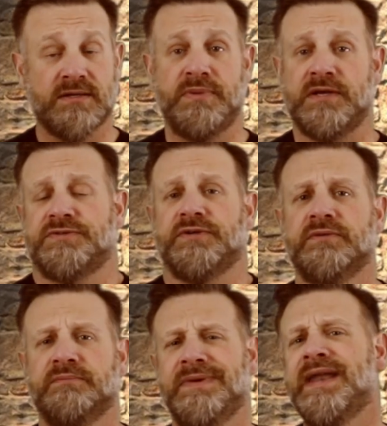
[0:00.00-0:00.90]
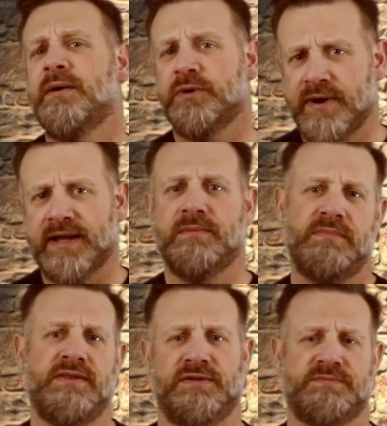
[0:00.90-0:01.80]
the pistol, and I would
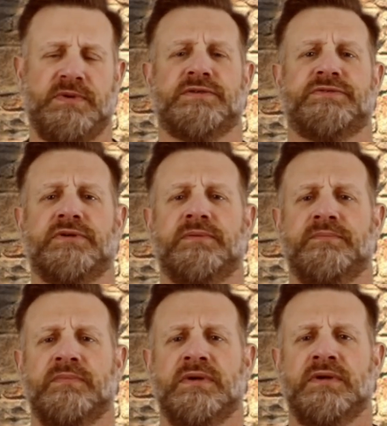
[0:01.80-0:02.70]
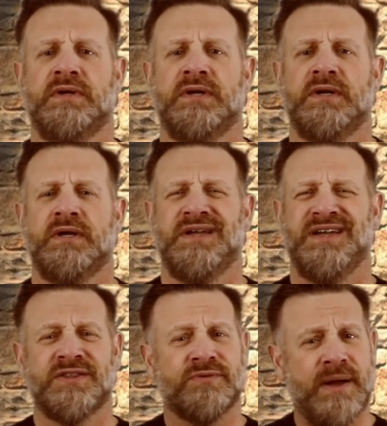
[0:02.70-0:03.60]
recommend this pistol.
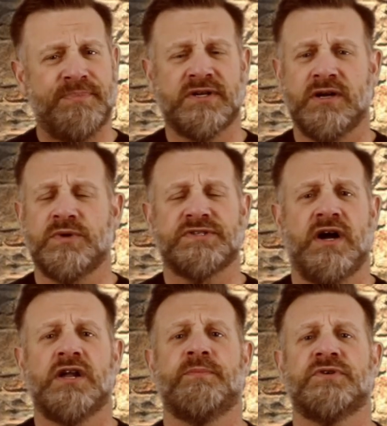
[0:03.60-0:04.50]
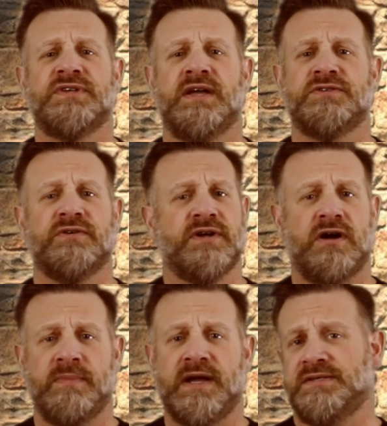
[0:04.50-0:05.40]
The replica was 100% during
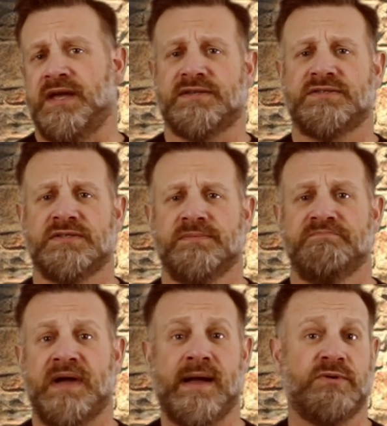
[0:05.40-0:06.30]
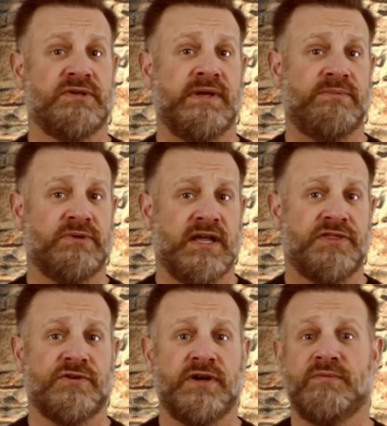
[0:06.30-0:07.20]
all my tests. I was able to
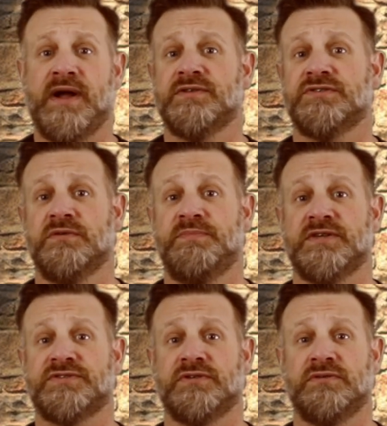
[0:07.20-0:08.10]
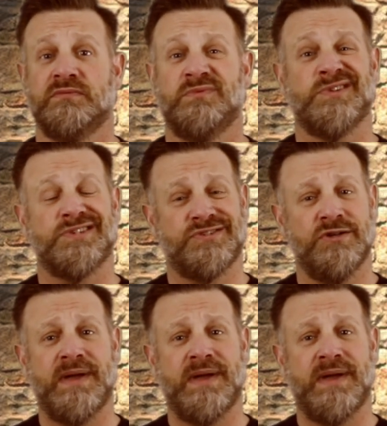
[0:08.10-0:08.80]
get 30 rounds through the pistol, which is two